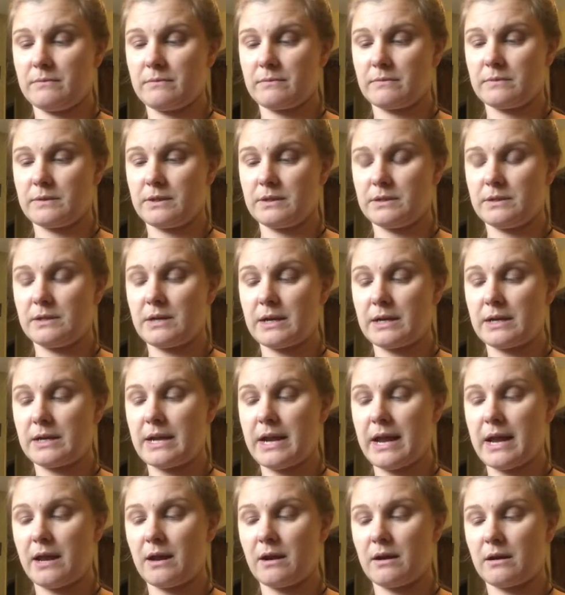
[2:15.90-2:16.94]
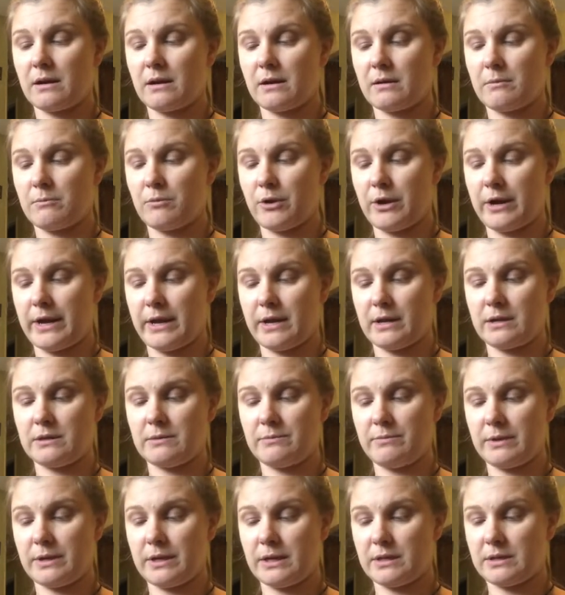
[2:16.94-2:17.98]
it's not an Anchor brand,
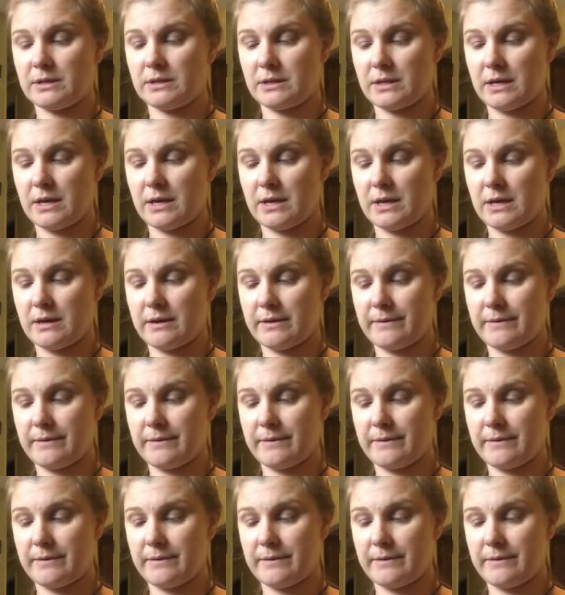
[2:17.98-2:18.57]
but it's a,